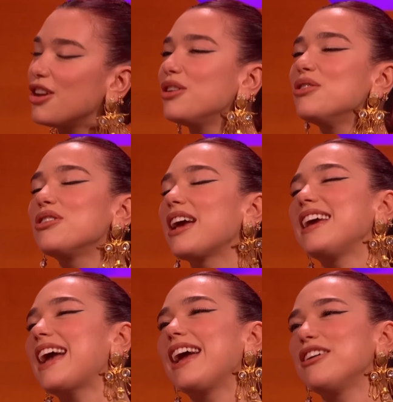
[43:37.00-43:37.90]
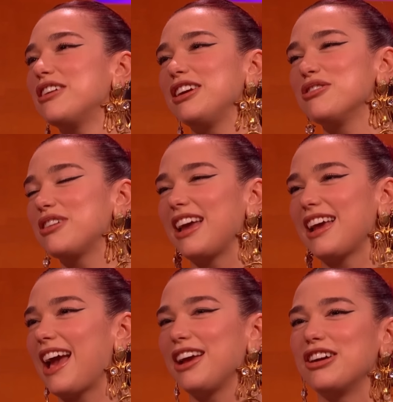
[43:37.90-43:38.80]
No, you're not getting angry. You're not
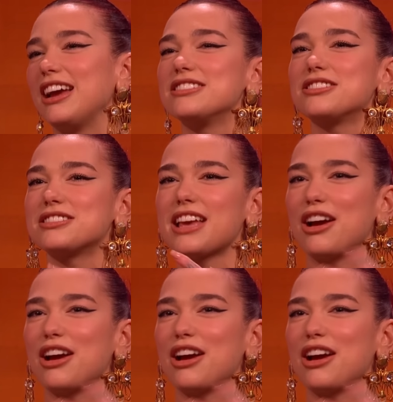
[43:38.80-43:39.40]
getting angry. It's just like